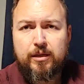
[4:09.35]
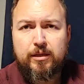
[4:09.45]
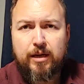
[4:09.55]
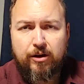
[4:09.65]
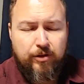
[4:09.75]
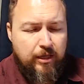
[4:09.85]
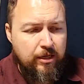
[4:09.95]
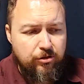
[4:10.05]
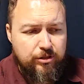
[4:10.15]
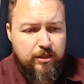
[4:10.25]
Now
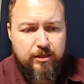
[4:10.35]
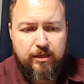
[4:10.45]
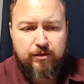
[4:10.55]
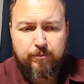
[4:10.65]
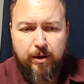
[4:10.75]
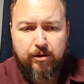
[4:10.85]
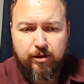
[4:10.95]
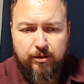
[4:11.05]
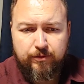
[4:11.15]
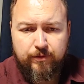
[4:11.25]
here's the thing about
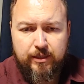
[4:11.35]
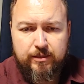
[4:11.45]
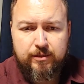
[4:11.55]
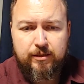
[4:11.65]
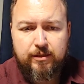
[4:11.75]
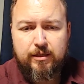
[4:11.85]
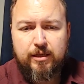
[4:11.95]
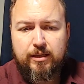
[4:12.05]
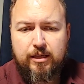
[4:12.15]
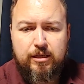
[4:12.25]
all of this:
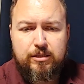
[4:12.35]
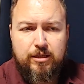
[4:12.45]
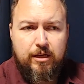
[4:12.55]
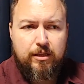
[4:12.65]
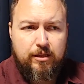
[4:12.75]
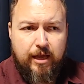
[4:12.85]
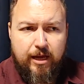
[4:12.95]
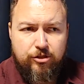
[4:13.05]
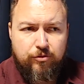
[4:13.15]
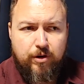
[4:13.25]
these
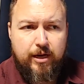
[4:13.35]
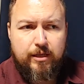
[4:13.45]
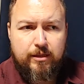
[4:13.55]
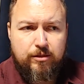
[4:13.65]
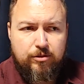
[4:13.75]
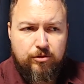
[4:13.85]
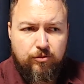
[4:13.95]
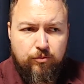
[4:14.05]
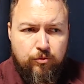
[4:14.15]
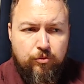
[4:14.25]
Nazarite
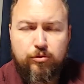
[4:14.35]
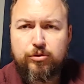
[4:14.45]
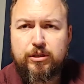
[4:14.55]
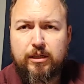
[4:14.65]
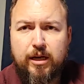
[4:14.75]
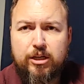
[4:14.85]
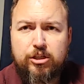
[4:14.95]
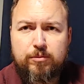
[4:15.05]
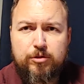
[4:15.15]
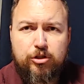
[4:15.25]
rules and
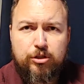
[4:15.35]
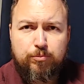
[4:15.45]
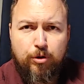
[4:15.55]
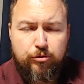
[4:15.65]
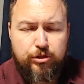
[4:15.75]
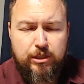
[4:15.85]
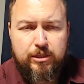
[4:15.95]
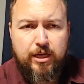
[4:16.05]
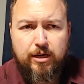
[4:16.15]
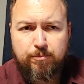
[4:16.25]
customs are supposed to
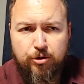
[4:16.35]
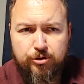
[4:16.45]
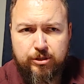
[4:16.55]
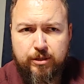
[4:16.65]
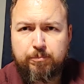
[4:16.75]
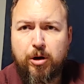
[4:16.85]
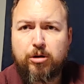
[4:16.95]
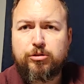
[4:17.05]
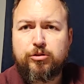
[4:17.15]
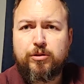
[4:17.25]
set a person
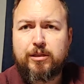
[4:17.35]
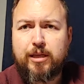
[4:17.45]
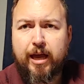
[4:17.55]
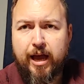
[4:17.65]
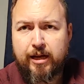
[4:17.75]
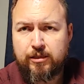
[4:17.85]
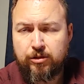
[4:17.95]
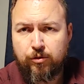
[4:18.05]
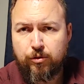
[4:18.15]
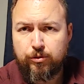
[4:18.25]
apart so that they act in
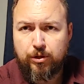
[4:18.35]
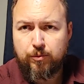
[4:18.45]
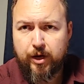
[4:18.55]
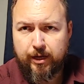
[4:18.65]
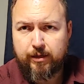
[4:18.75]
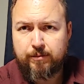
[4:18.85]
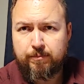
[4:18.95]
a holy way.